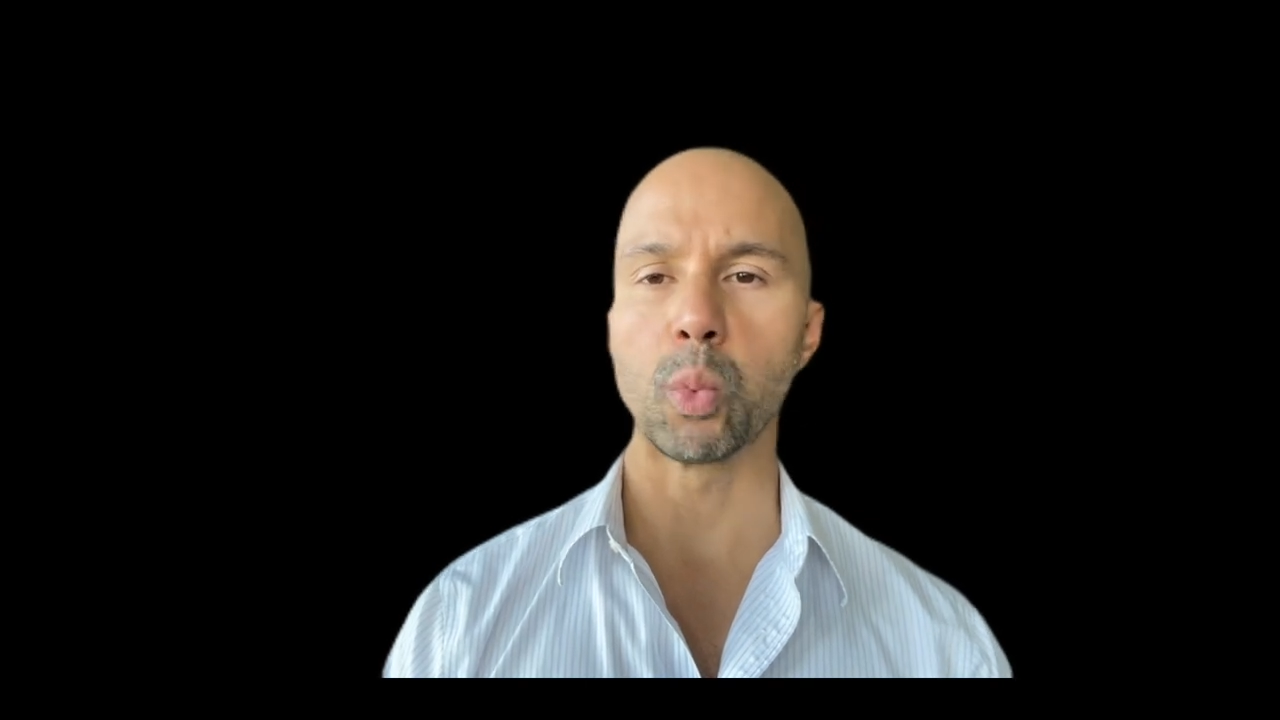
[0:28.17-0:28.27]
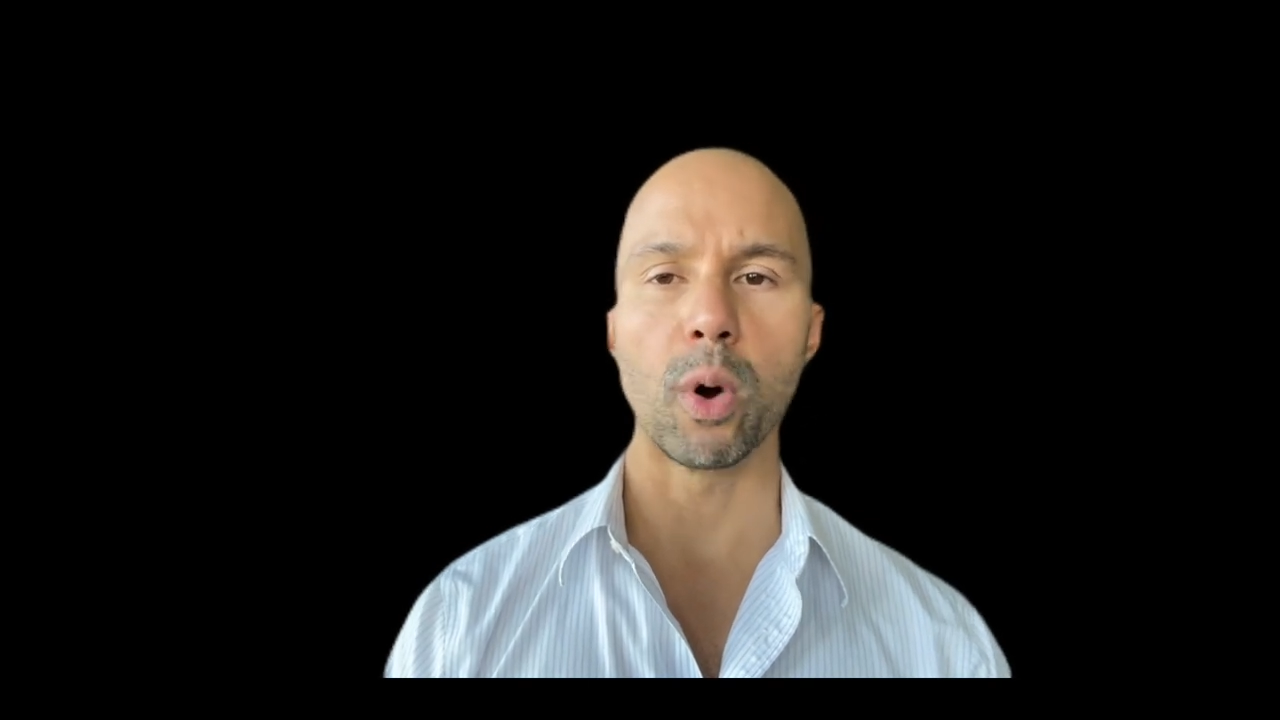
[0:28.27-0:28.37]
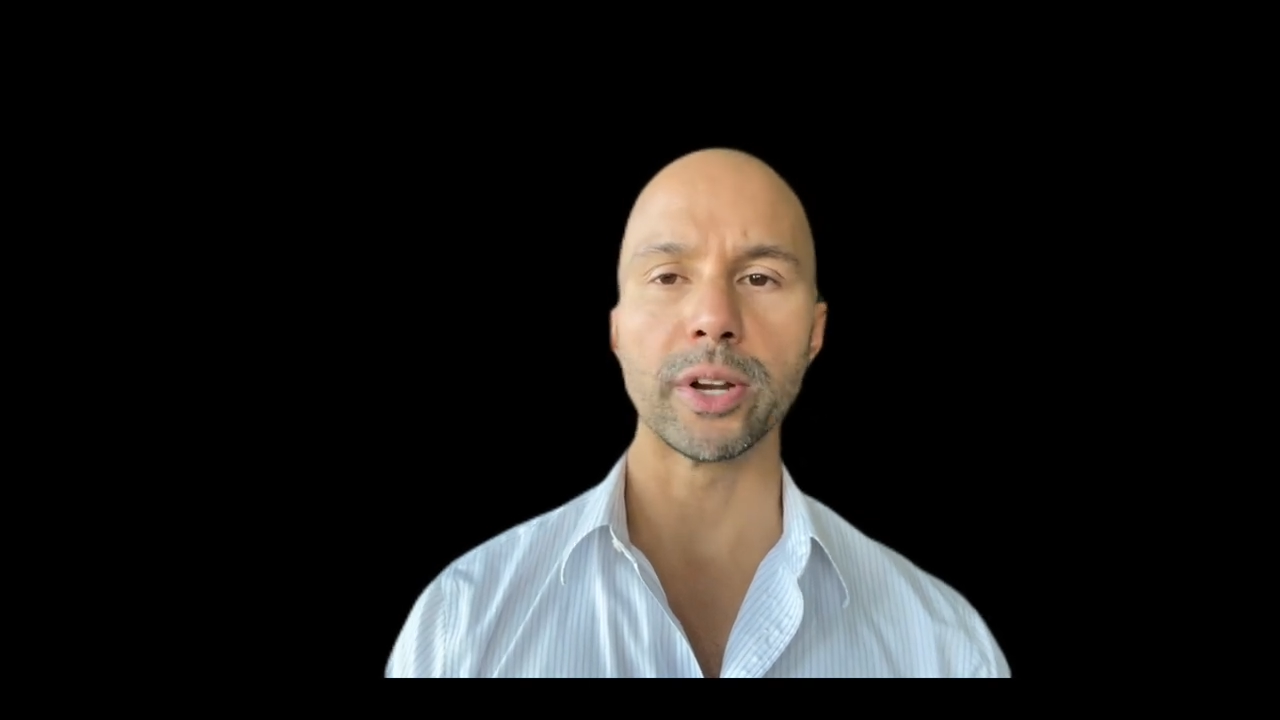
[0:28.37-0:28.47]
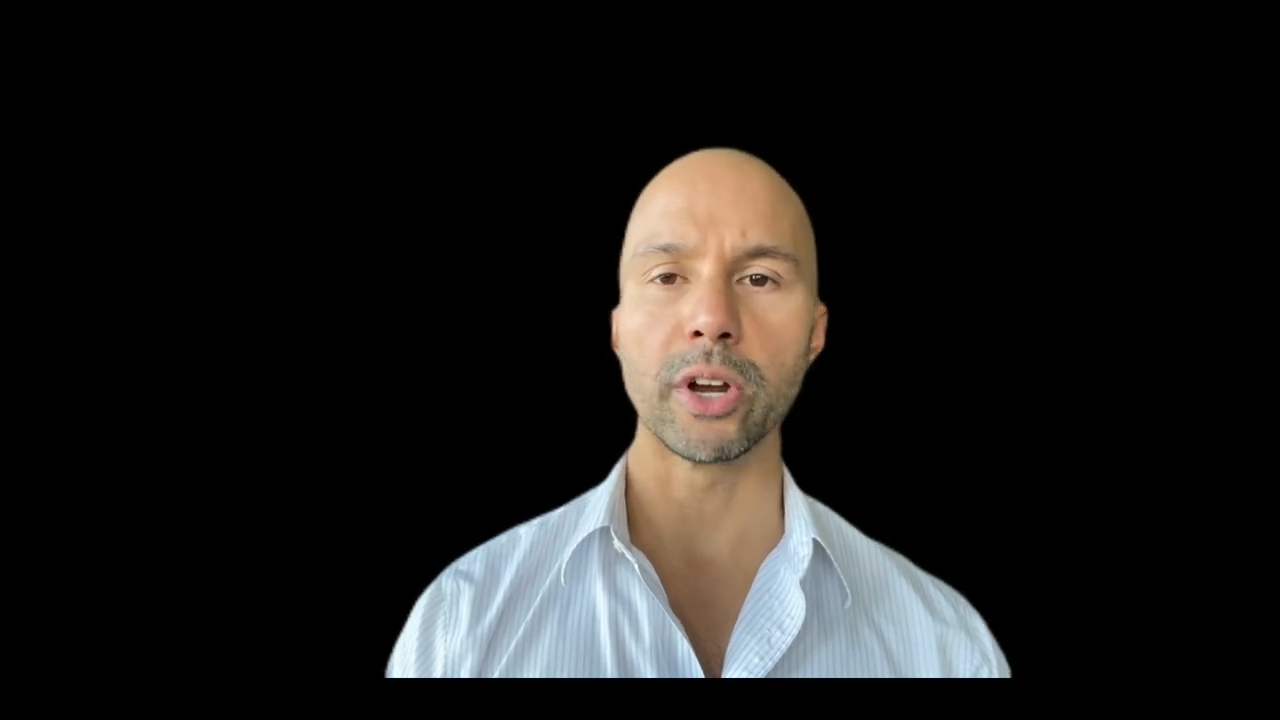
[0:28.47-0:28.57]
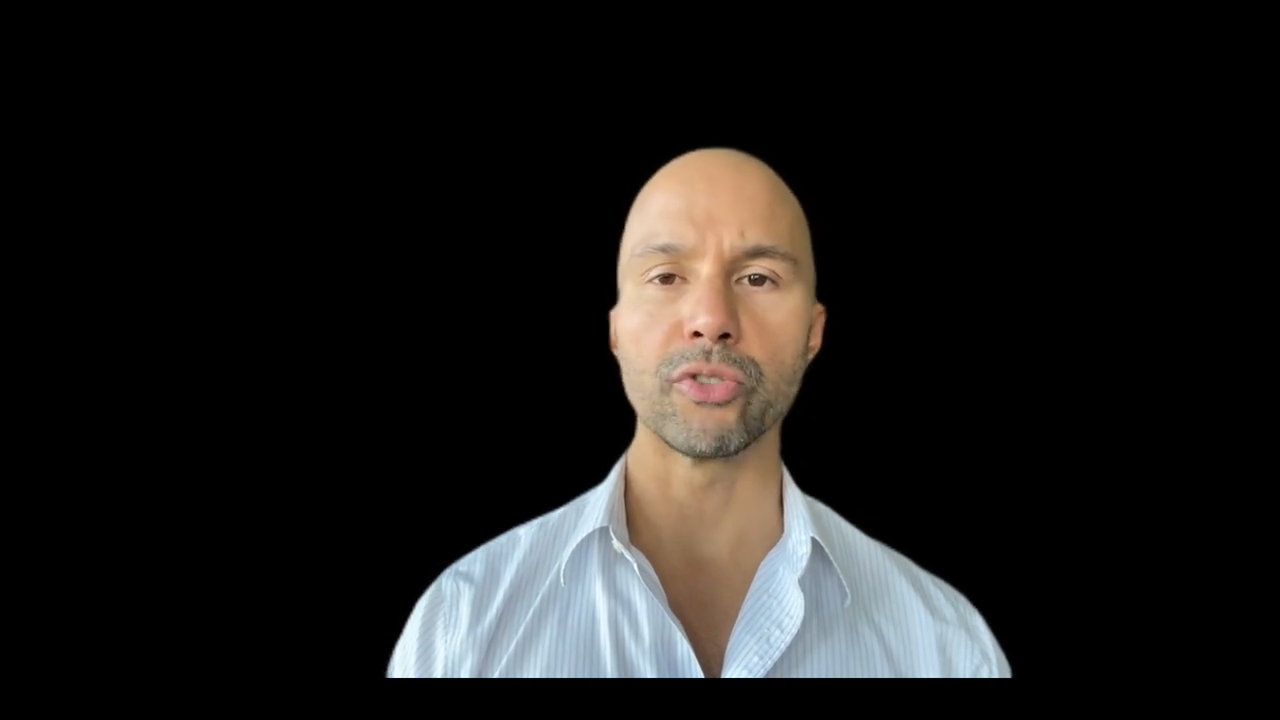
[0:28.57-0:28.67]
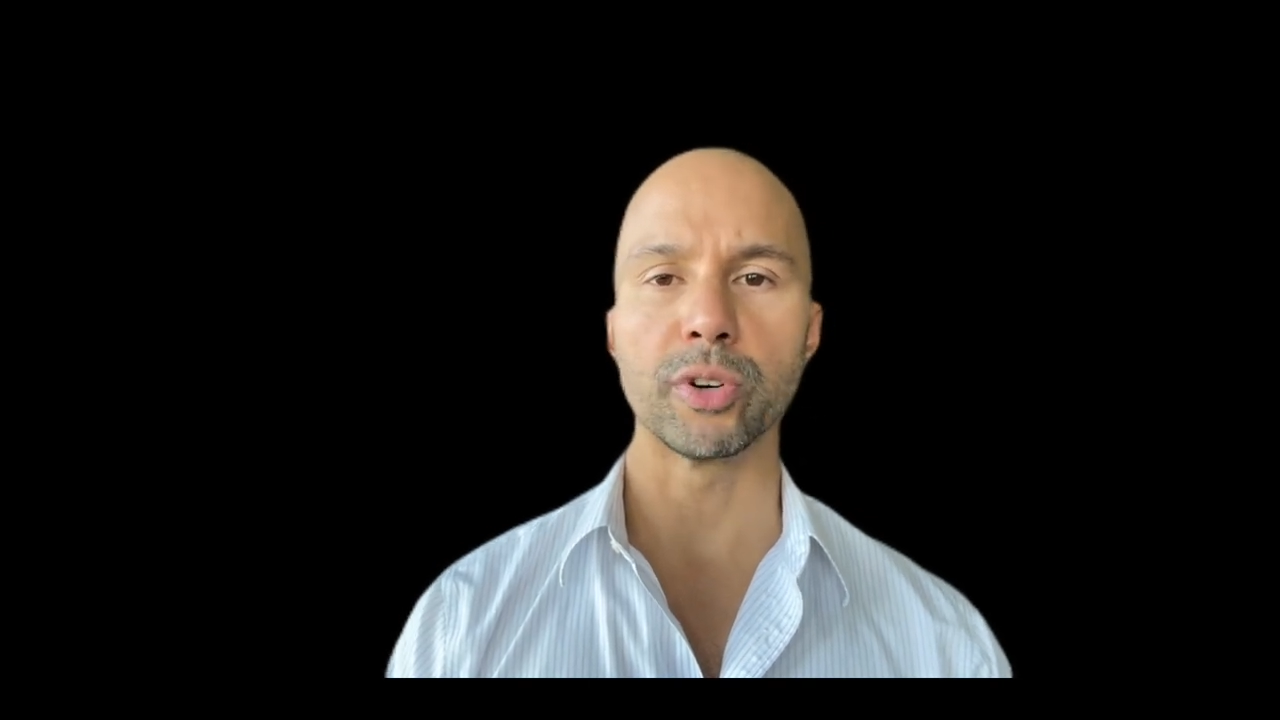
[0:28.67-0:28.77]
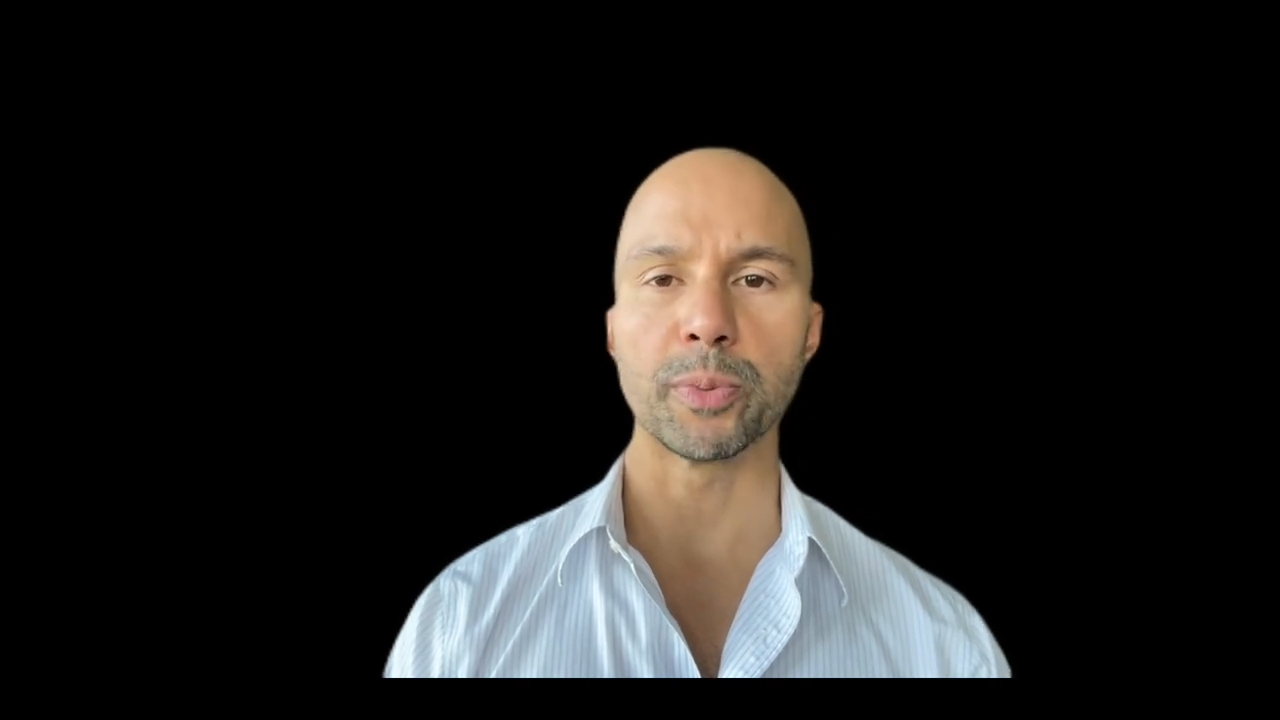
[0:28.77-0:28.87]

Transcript: one hundred